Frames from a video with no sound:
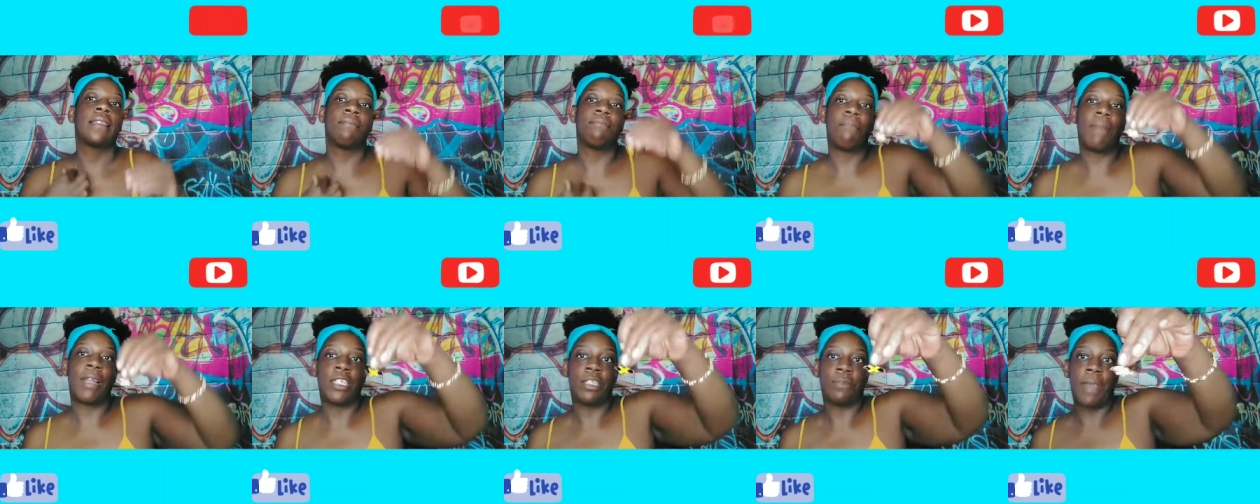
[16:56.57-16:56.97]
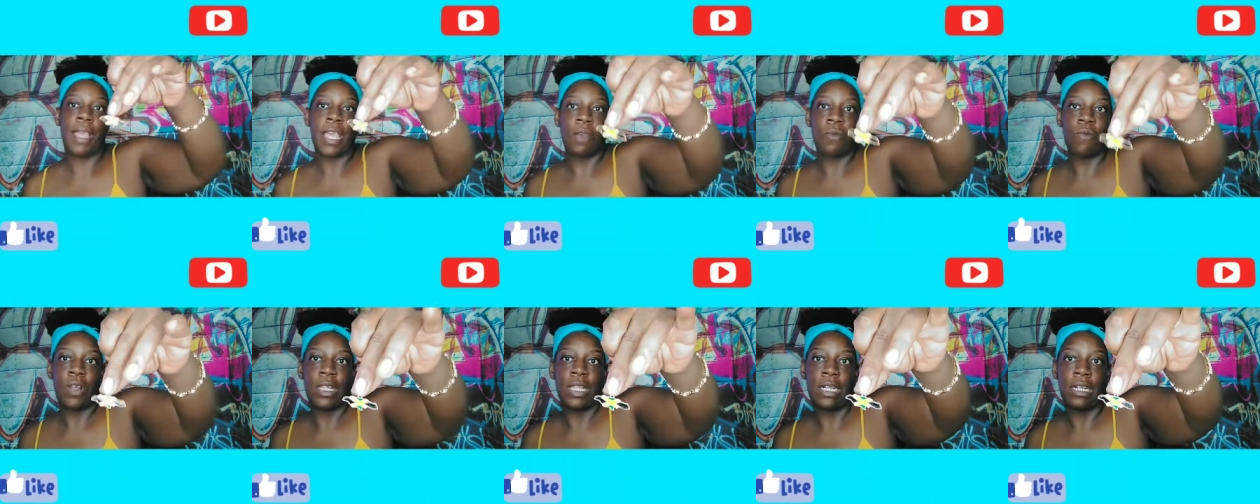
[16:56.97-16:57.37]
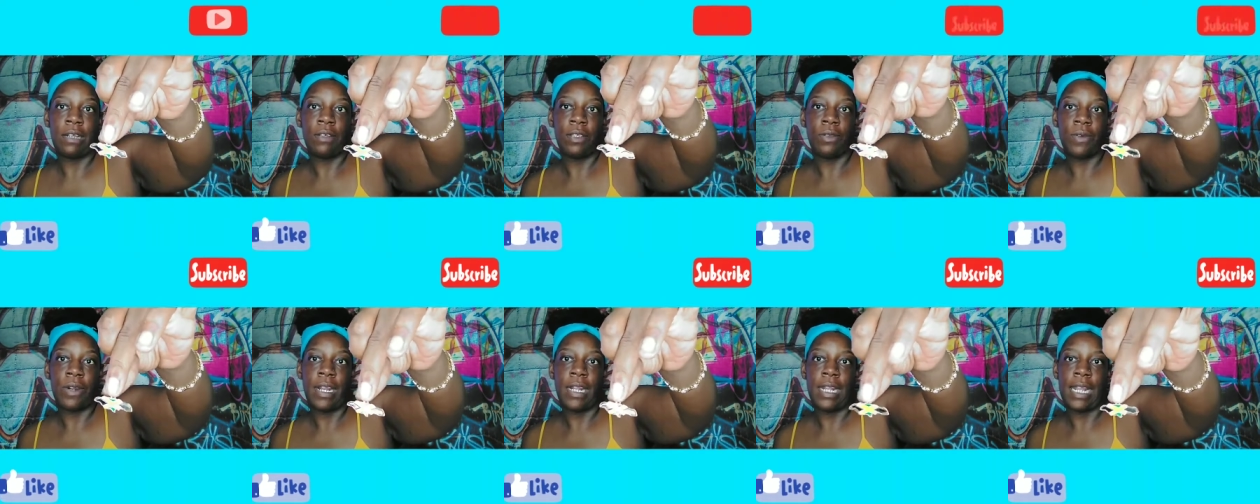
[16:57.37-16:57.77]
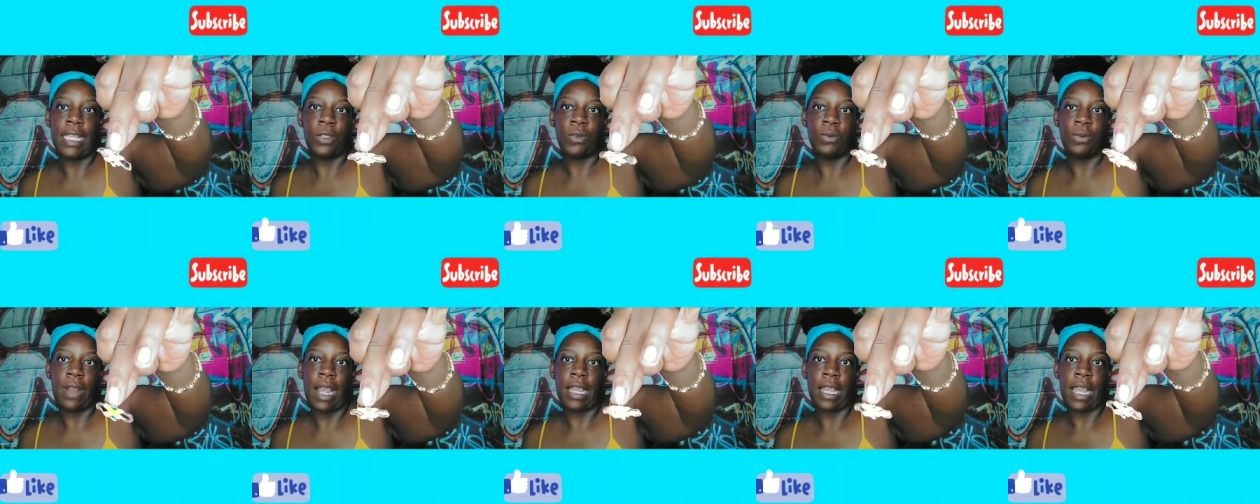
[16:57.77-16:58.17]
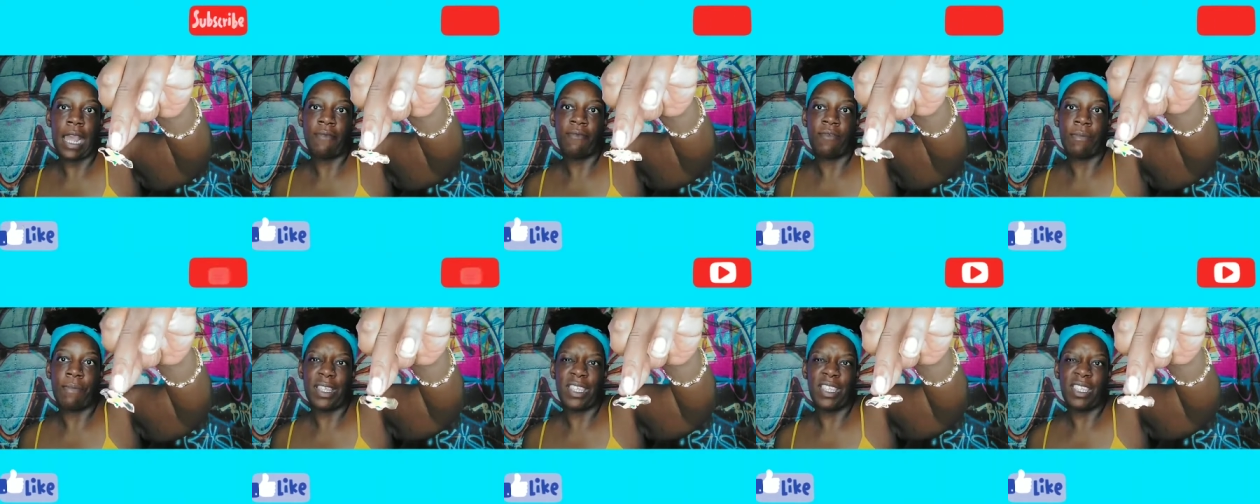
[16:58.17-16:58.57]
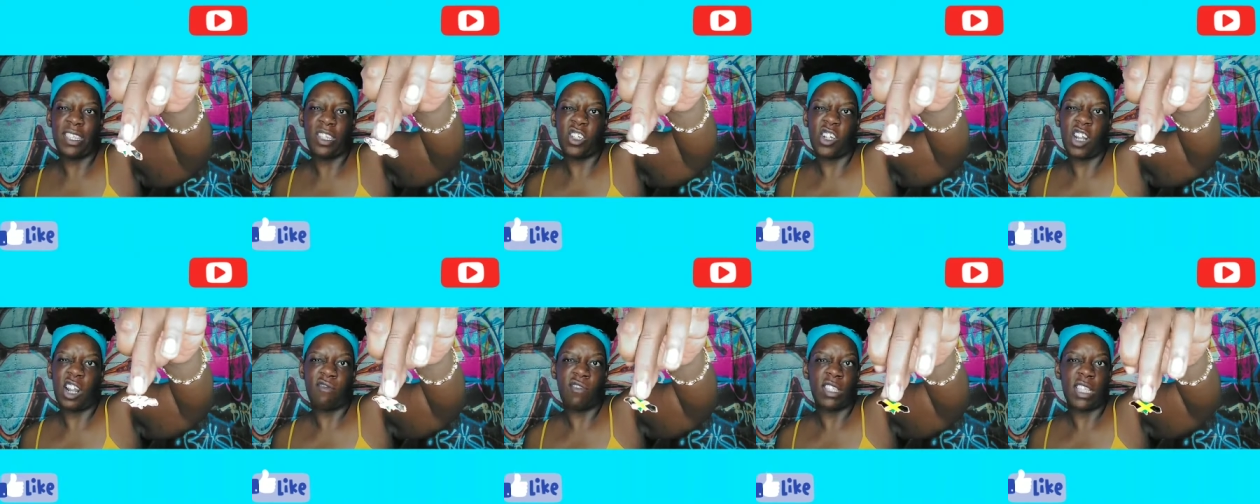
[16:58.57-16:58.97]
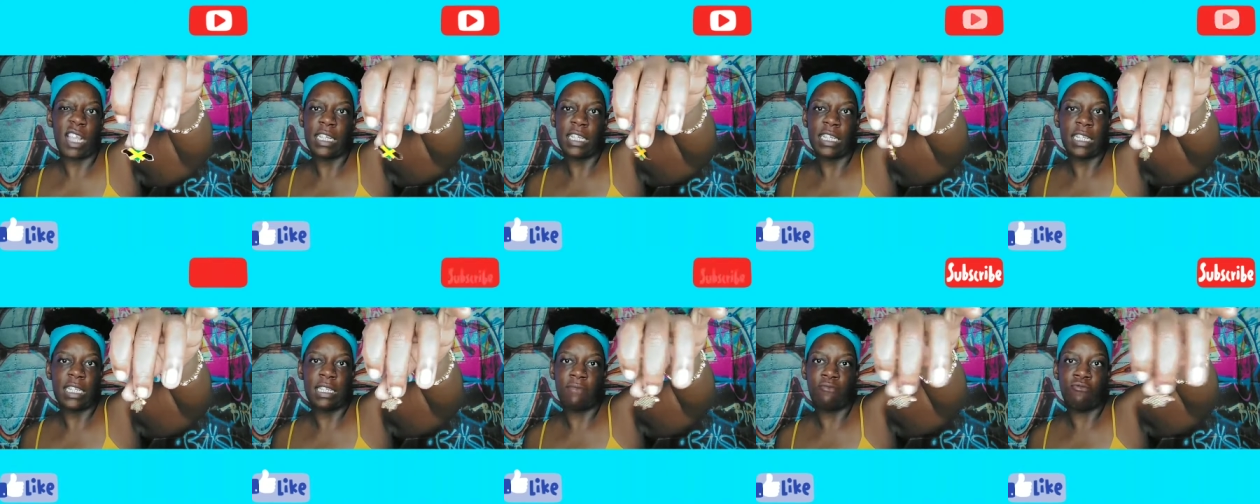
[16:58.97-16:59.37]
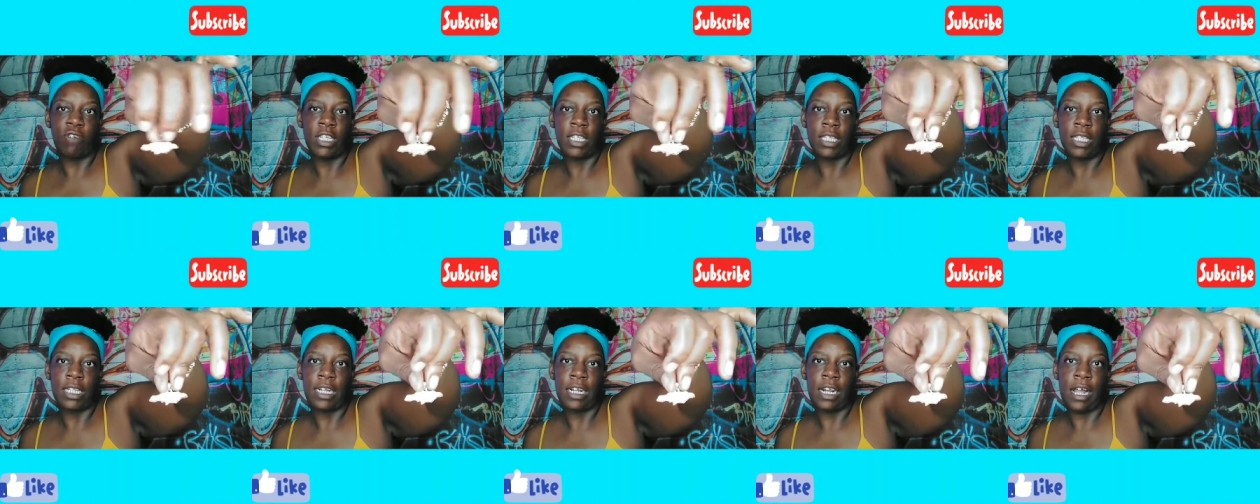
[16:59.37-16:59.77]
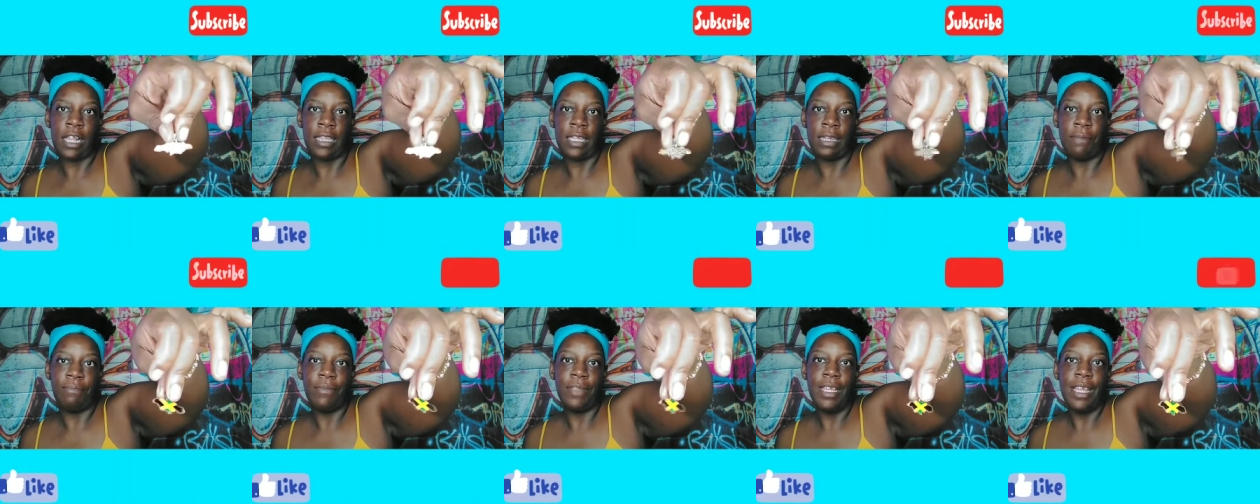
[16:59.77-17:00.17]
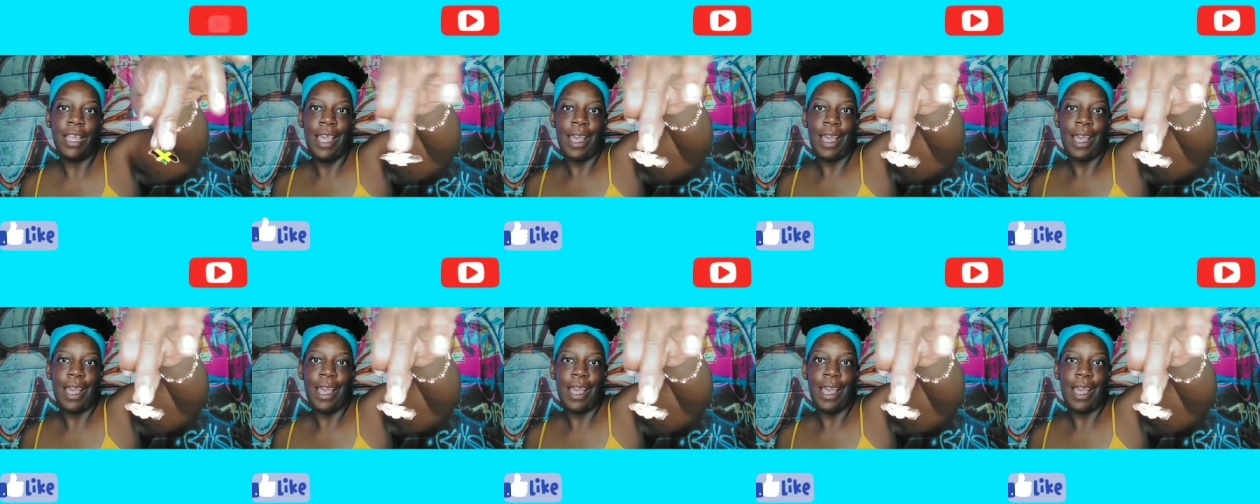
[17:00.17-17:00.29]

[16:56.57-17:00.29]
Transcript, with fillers: my Jamaican one that I was wearing, that's what I got from to The tramp because I just rusted it all up.